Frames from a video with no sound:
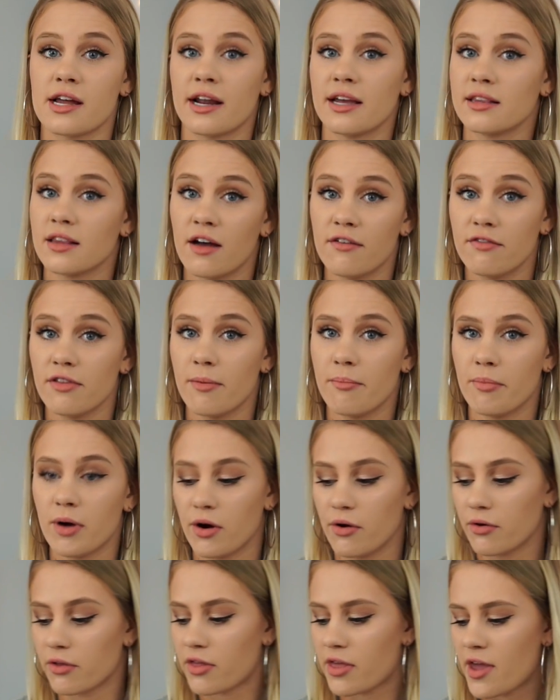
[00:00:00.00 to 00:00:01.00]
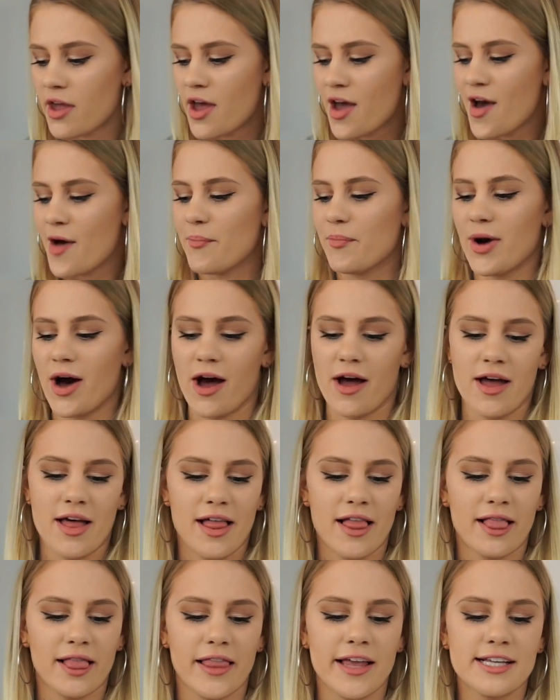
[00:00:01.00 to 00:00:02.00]
and I love them both.
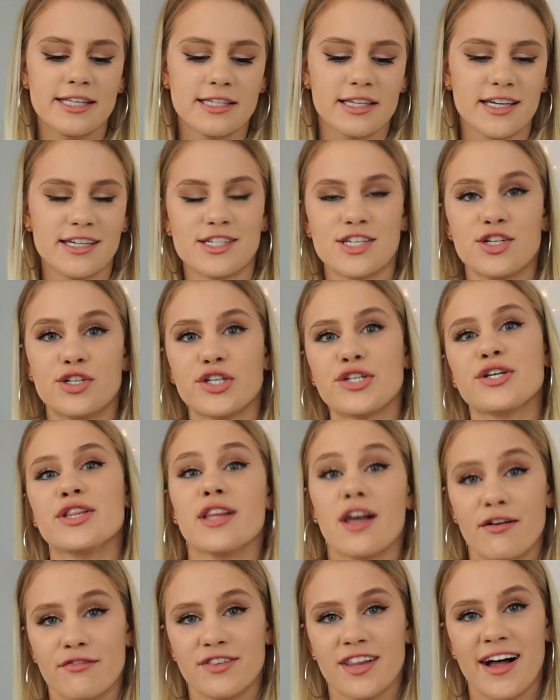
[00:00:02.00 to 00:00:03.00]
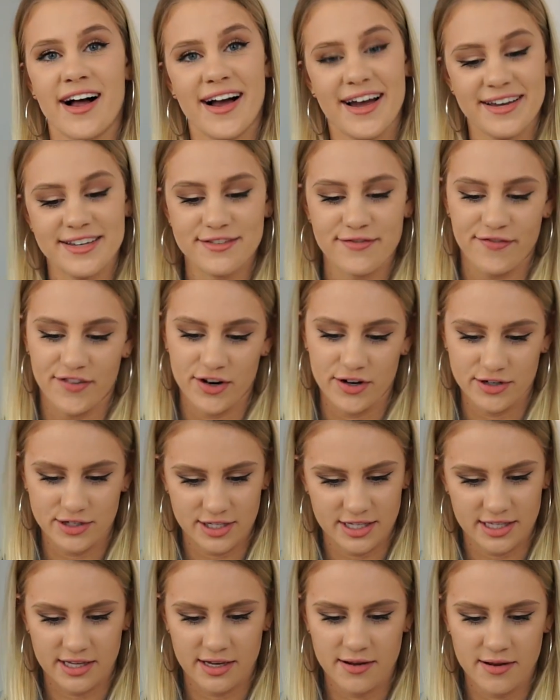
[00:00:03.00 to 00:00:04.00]
But let's listen to Love Lies
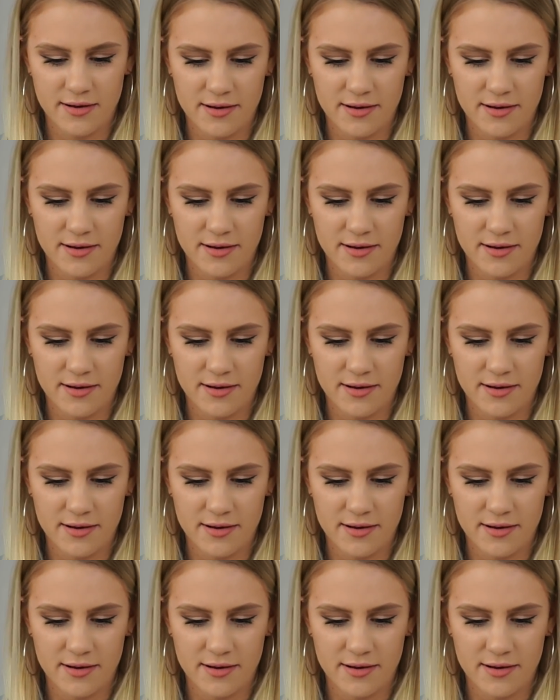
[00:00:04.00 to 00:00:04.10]
first.